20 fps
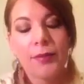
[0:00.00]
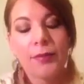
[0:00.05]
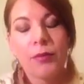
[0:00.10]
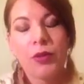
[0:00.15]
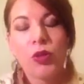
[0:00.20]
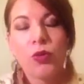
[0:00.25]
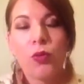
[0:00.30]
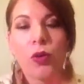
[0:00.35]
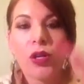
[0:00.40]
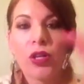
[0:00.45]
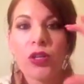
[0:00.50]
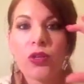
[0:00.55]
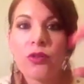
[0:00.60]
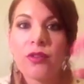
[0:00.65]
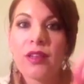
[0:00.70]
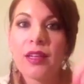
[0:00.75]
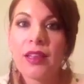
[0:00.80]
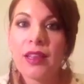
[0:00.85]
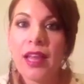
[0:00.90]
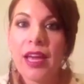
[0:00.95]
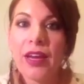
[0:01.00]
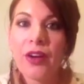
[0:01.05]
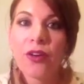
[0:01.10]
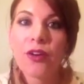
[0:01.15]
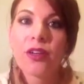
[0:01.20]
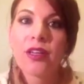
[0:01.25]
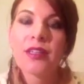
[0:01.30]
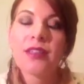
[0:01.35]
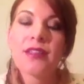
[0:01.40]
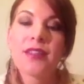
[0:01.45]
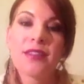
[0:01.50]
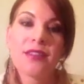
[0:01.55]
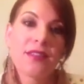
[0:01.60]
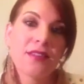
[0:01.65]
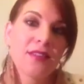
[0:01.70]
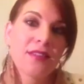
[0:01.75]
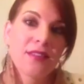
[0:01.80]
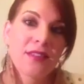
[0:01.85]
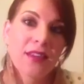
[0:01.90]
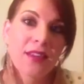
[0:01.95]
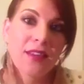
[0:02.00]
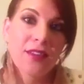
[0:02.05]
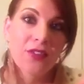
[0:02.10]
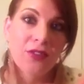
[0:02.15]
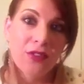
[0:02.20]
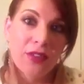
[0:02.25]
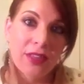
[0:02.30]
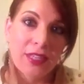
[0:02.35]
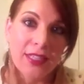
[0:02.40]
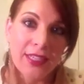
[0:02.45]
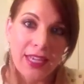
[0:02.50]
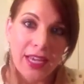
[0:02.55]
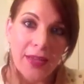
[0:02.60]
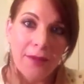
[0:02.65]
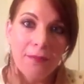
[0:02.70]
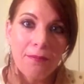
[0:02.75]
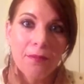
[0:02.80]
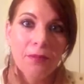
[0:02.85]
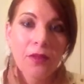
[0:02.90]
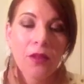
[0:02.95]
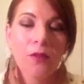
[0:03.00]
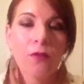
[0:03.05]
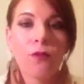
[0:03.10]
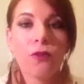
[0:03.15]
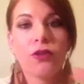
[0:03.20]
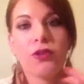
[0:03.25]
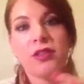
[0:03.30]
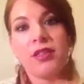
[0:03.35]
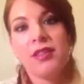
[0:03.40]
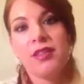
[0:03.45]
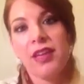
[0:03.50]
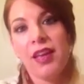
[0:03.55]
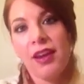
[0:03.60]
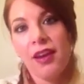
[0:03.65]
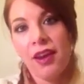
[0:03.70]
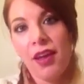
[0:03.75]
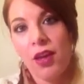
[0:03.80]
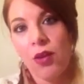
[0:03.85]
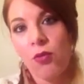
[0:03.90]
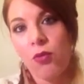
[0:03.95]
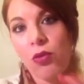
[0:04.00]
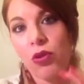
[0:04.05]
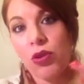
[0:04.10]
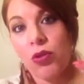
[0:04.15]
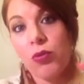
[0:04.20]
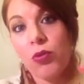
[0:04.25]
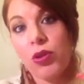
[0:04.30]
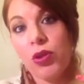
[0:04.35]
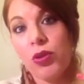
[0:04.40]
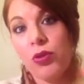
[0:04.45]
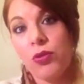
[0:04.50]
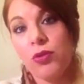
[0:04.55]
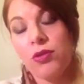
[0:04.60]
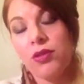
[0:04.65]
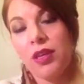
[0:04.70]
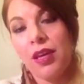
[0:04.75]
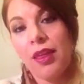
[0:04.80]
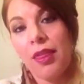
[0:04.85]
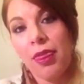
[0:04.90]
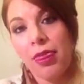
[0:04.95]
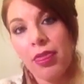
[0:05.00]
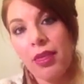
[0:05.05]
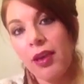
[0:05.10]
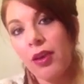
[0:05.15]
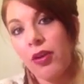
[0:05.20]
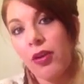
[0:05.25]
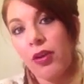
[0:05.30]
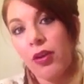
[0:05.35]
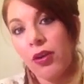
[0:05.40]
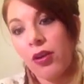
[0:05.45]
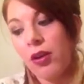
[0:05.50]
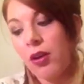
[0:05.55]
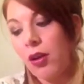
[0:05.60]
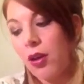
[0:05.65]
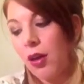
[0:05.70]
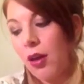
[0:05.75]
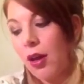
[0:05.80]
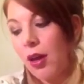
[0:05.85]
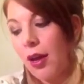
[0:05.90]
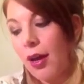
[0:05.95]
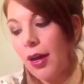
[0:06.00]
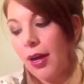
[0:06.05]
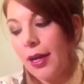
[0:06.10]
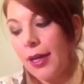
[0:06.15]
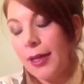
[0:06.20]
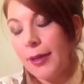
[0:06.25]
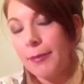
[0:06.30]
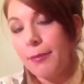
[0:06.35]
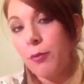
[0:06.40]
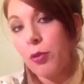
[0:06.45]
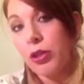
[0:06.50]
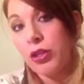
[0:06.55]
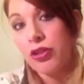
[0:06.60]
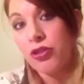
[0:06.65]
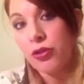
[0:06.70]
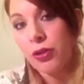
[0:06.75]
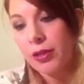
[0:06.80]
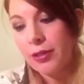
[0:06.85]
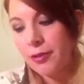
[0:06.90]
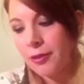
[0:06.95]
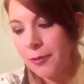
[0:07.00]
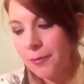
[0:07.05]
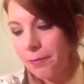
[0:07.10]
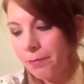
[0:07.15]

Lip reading: you want to use a lighter consistency during the day versus at night where you would use a thicker moisturizer.